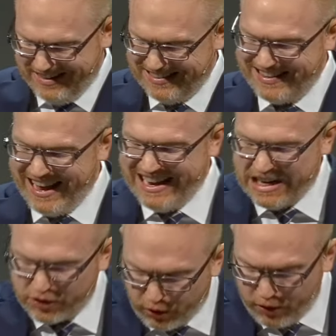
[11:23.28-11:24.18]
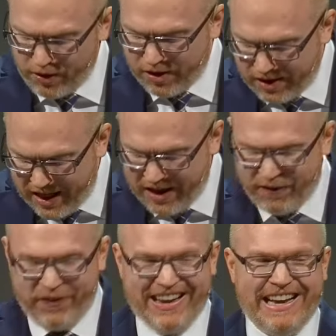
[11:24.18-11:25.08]
is that eternal
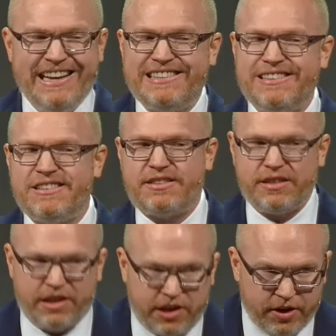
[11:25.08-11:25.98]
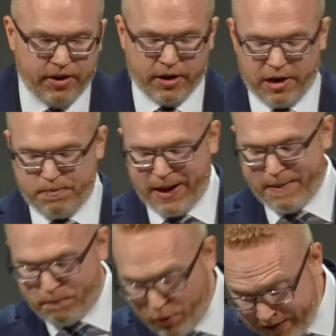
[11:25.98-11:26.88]
life isn't secured
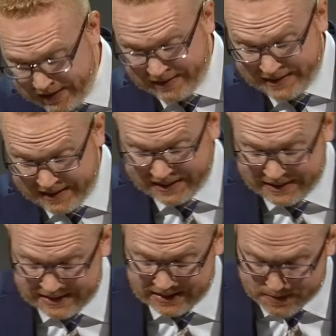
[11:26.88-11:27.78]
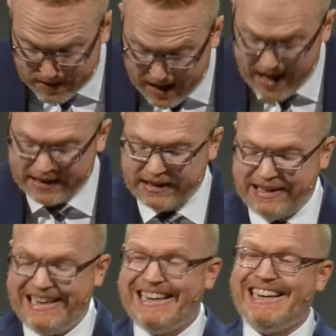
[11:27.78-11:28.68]
by putting to death the deeds of the
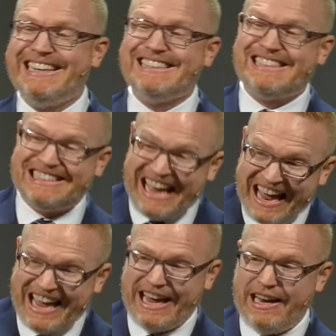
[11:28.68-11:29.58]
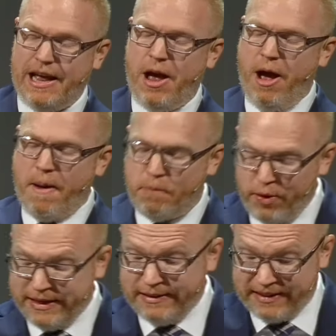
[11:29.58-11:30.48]
body. Instead,
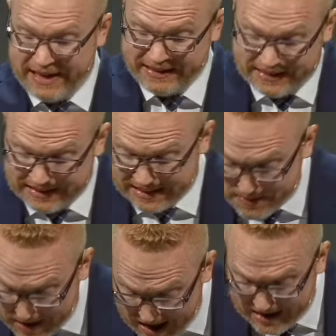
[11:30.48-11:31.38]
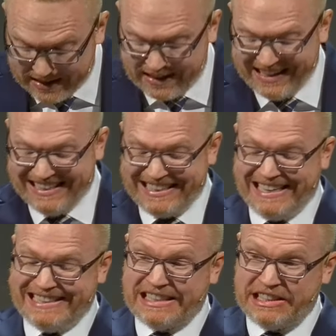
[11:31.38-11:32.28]
putting to death the deeds of the body is
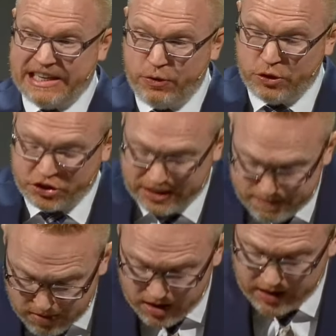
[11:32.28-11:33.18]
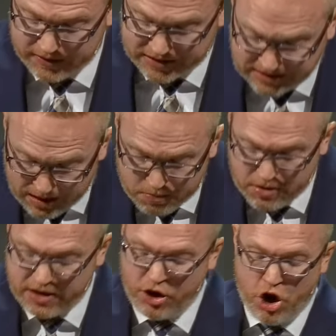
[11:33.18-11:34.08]
a distinguishing mark of
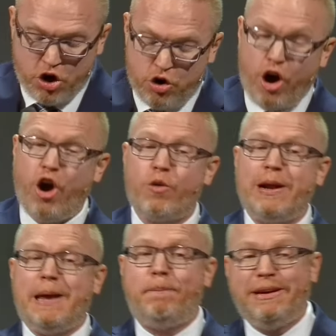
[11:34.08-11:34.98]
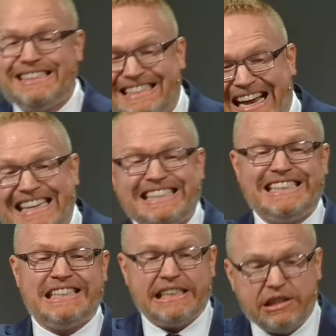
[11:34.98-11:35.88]
someone who already
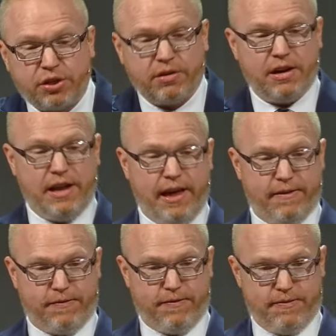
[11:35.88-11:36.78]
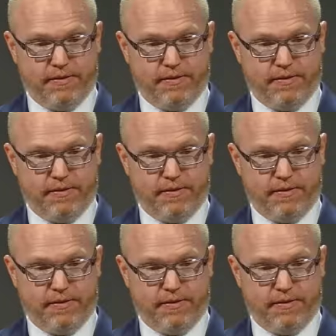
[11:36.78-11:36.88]
possesses eternal life.